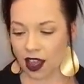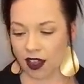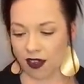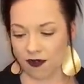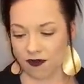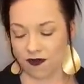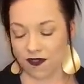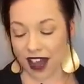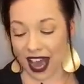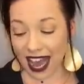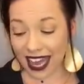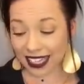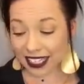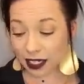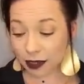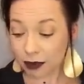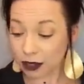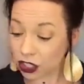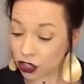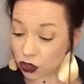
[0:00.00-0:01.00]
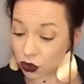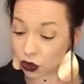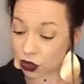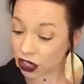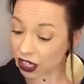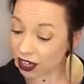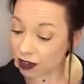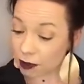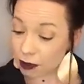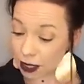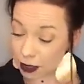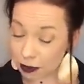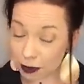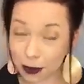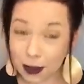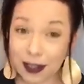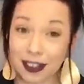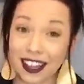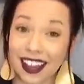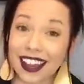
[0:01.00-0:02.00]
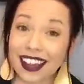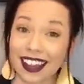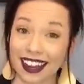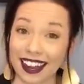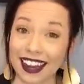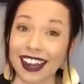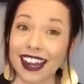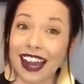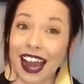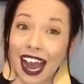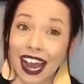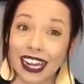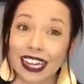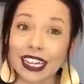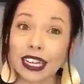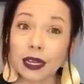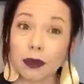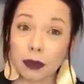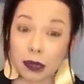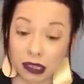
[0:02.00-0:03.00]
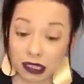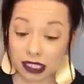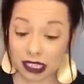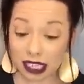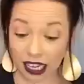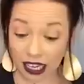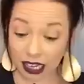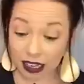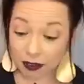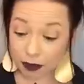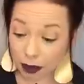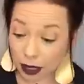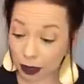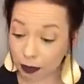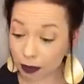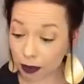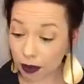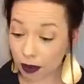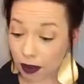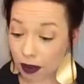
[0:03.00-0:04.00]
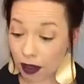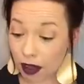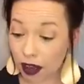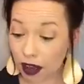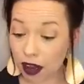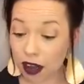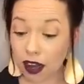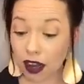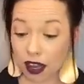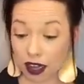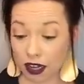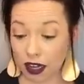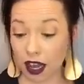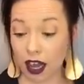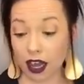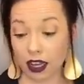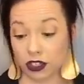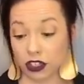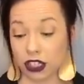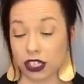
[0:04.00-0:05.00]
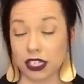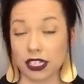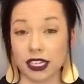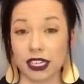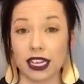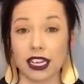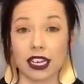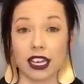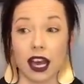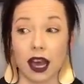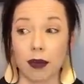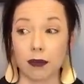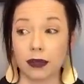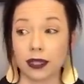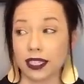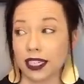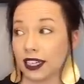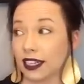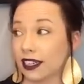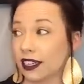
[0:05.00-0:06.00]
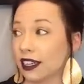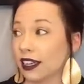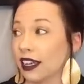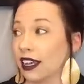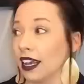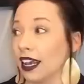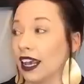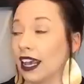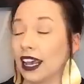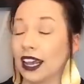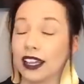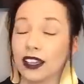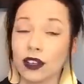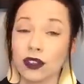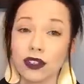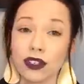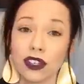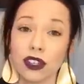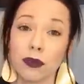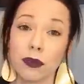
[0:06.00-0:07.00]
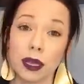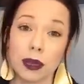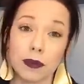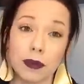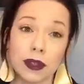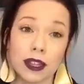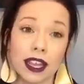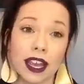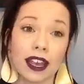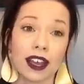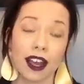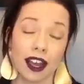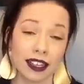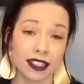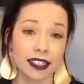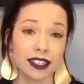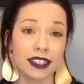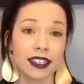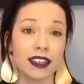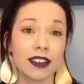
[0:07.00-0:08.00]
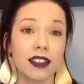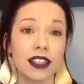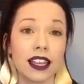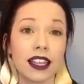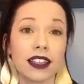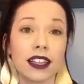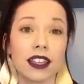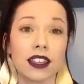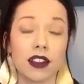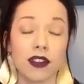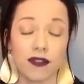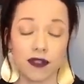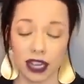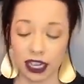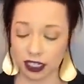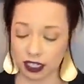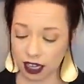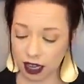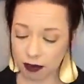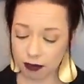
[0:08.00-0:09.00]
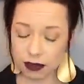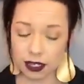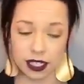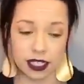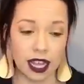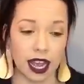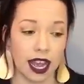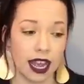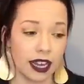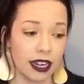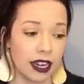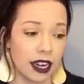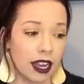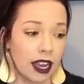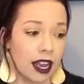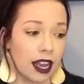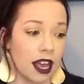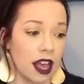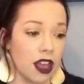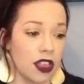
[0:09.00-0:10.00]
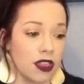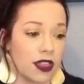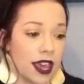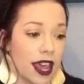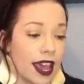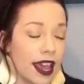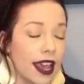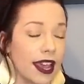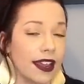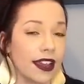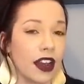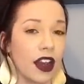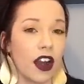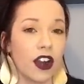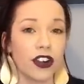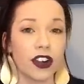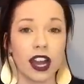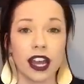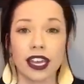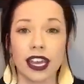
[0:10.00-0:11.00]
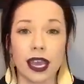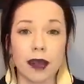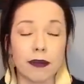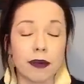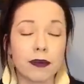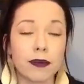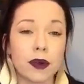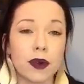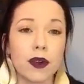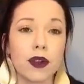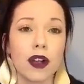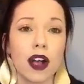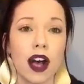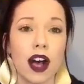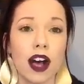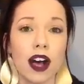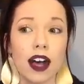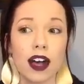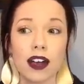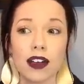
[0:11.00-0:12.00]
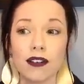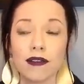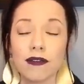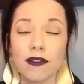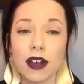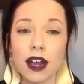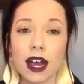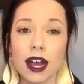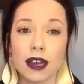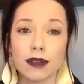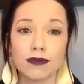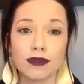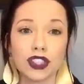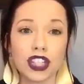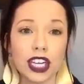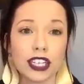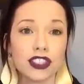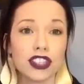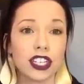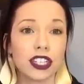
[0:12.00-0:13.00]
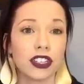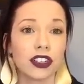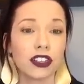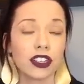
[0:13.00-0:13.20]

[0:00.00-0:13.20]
vast majority of people, like 90% of people are unconsciously incompetent. And those are the people that constantly think that they're victims, that they are not capable of um, changing their